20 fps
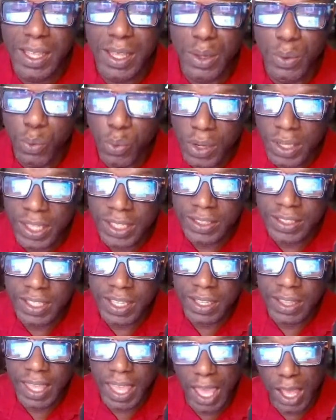What is
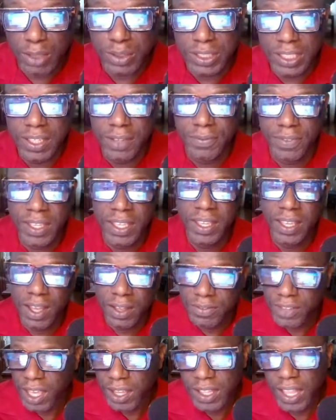the LTV
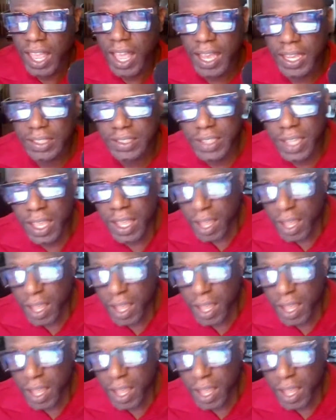of your clients?